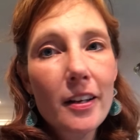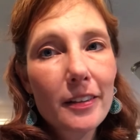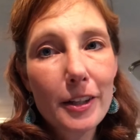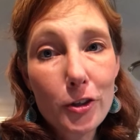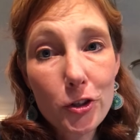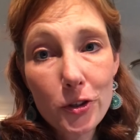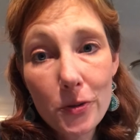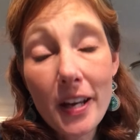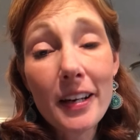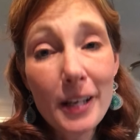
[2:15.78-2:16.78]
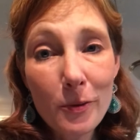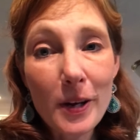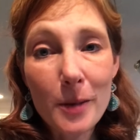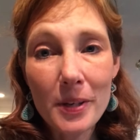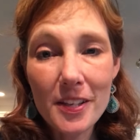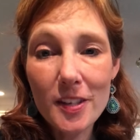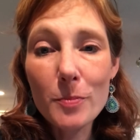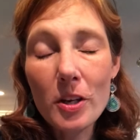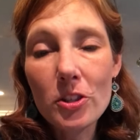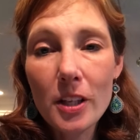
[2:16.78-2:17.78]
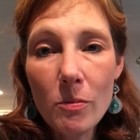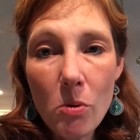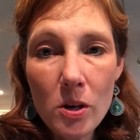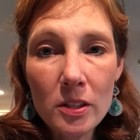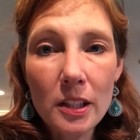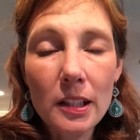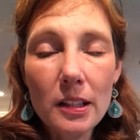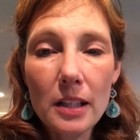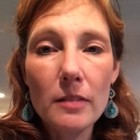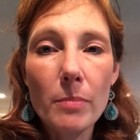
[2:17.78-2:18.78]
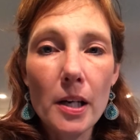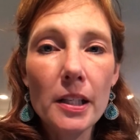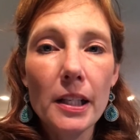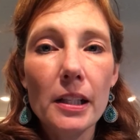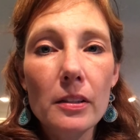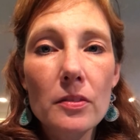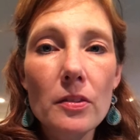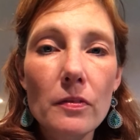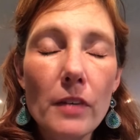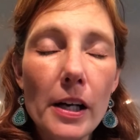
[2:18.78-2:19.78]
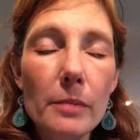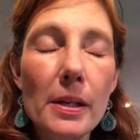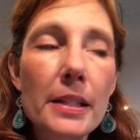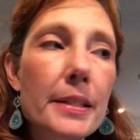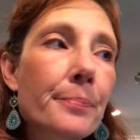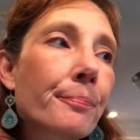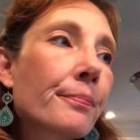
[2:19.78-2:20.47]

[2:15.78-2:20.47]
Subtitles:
Leaders should do that anyway, but it's especially important in a collective bargaining environment.